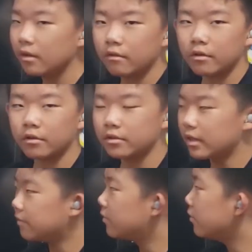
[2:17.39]
We also
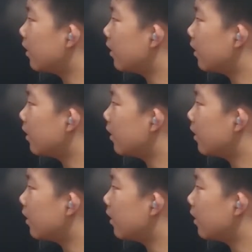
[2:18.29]
have two